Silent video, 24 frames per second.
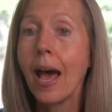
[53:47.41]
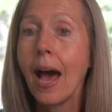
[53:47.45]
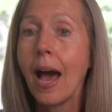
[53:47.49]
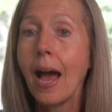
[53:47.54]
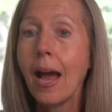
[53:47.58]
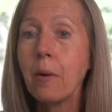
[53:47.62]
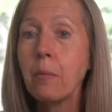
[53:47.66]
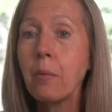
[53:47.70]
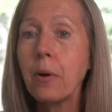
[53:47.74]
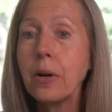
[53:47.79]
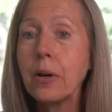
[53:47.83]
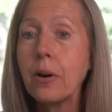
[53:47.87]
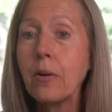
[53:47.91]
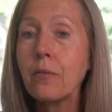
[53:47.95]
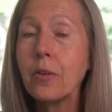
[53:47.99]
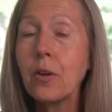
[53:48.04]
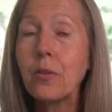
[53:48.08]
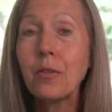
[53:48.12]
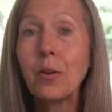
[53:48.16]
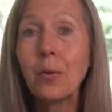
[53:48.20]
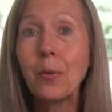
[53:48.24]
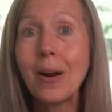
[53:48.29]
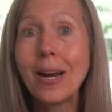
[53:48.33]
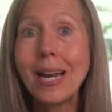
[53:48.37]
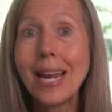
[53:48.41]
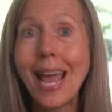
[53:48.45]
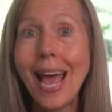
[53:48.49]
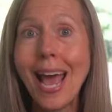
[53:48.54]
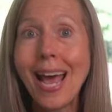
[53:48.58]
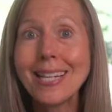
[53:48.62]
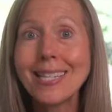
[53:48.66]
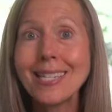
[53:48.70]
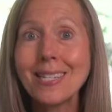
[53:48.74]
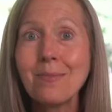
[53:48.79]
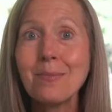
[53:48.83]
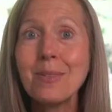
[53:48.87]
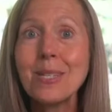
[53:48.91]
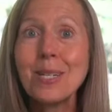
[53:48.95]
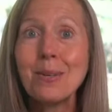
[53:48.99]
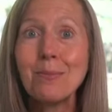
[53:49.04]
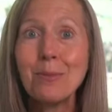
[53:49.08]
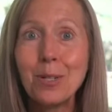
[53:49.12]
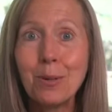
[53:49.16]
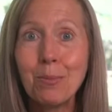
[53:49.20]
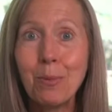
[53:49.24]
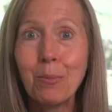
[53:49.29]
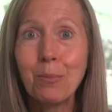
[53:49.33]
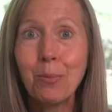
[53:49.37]
I wonder if you've already had some
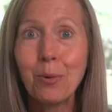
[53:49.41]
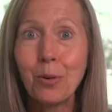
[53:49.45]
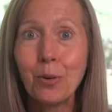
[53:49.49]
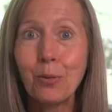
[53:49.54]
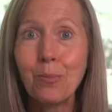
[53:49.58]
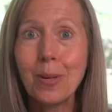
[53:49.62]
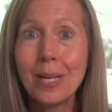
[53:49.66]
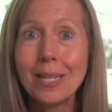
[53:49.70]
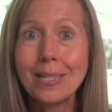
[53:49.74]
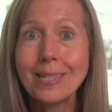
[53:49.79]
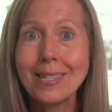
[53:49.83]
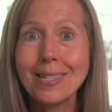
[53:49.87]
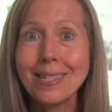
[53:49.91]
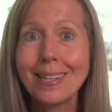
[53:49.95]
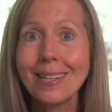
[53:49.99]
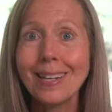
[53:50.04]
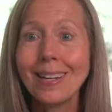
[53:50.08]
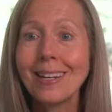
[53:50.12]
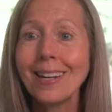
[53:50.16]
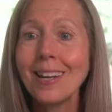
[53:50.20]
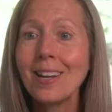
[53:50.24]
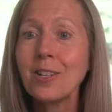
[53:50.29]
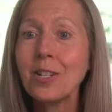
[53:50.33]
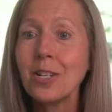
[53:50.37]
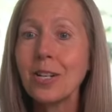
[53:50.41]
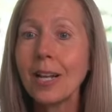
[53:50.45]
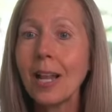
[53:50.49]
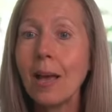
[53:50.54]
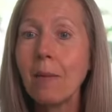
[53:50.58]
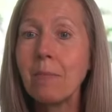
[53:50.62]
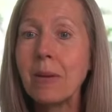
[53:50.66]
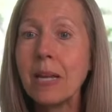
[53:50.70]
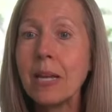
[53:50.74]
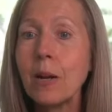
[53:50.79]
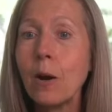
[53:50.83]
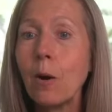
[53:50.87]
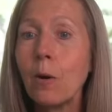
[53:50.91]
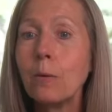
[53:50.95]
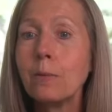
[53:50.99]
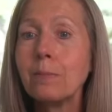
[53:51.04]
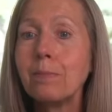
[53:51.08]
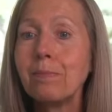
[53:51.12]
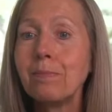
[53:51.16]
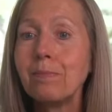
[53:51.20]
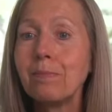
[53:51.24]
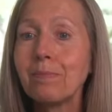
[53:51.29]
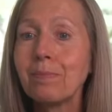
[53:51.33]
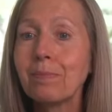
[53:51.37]
symptom improvements. You should let me know.
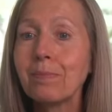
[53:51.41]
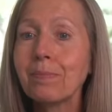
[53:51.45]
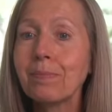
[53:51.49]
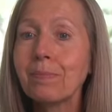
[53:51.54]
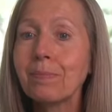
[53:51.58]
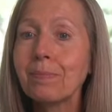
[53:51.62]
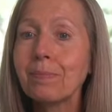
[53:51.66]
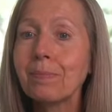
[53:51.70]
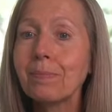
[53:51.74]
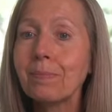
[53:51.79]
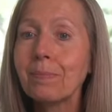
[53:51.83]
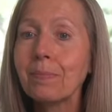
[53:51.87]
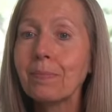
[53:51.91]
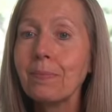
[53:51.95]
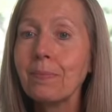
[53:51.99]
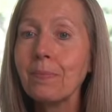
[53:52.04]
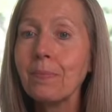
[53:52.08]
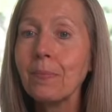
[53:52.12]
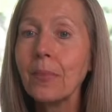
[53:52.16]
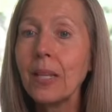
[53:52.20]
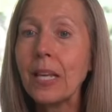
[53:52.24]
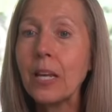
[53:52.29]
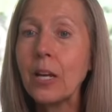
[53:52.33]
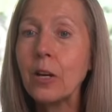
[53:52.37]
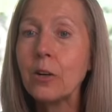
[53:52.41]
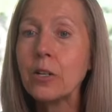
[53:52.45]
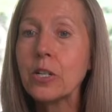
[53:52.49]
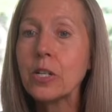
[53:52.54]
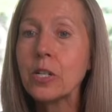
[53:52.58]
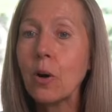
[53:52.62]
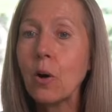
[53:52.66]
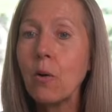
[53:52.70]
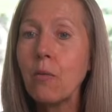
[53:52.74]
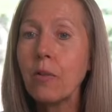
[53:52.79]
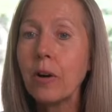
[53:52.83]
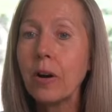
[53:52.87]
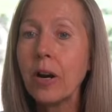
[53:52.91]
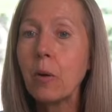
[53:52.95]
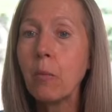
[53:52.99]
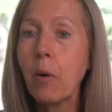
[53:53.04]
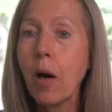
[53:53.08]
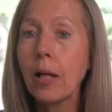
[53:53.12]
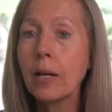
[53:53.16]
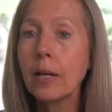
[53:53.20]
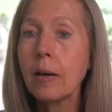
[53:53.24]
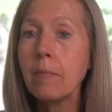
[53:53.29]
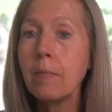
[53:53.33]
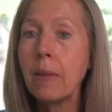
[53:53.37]
You're so very
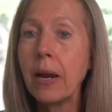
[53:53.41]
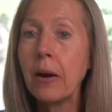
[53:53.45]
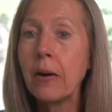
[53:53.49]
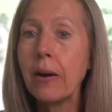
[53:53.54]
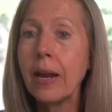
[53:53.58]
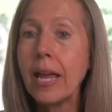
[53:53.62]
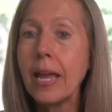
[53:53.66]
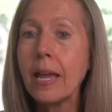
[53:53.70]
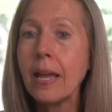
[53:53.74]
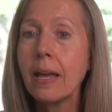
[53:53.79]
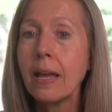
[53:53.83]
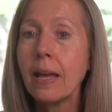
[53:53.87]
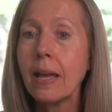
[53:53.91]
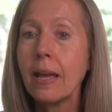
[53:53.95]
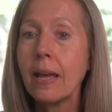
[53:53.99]
welcome, Mary.